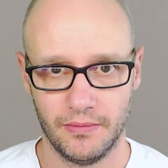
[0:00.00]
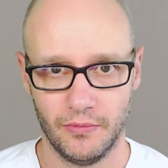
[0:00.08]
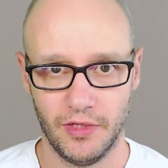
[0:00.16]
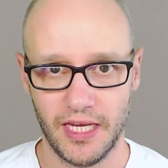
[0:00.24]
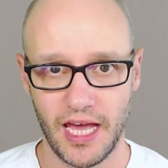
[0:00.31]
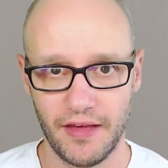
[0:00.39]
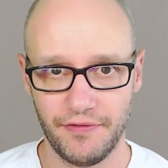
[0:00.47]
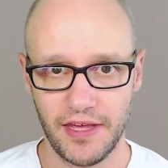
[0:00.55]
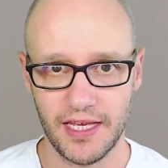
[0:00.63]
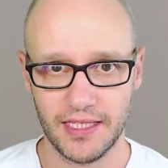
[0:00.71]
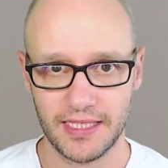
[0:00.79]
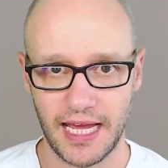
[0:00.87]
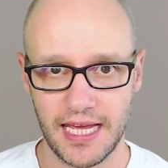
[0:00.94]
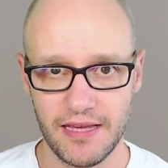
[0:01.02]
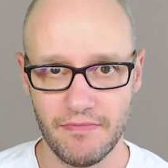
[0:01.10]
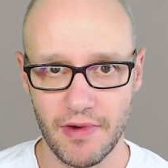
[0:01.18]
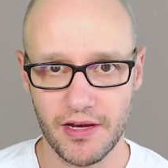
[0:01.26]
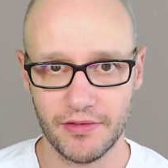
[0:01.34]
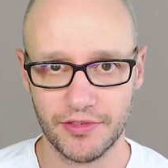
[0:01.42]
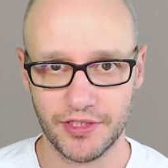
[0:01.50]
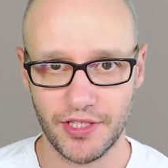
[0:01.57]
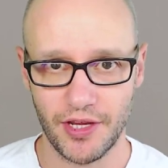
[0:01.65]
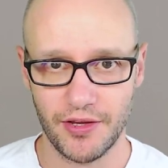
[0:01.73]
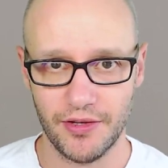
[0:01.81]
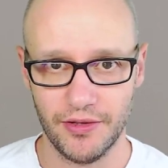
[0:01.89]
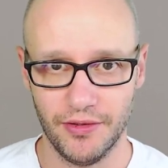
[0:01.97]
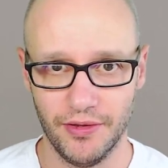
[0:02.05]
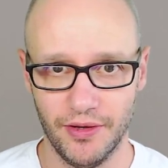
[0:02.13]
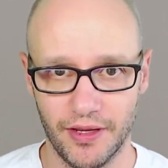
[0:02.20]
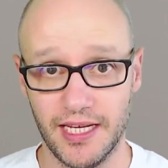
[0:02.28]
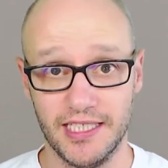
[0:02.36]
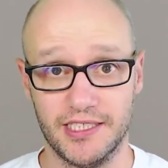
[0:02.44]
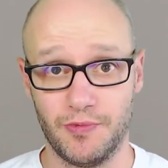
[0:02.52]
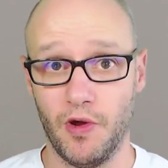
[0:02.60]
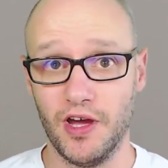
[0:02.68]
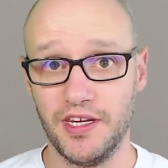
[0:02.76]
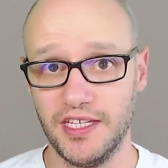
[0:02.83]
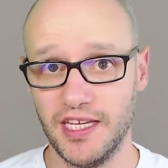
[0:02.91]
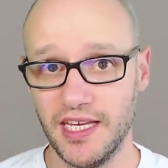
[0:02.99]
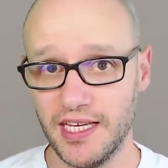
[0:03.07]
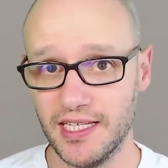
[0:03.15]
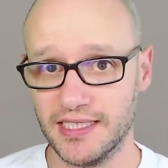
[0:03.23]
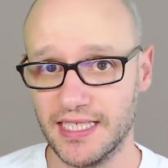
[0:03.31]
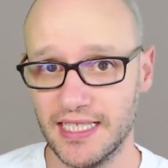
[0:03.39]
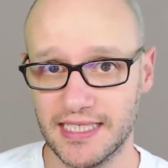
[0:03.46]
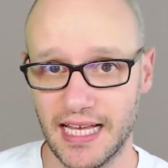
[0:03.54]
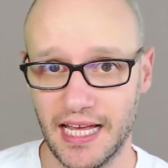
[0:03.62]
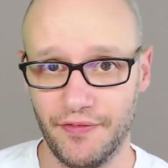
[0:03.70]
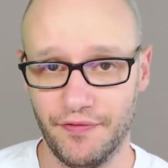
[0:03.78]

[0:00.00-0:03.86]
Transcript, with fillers: We have hit a milestone. It's 1 year since our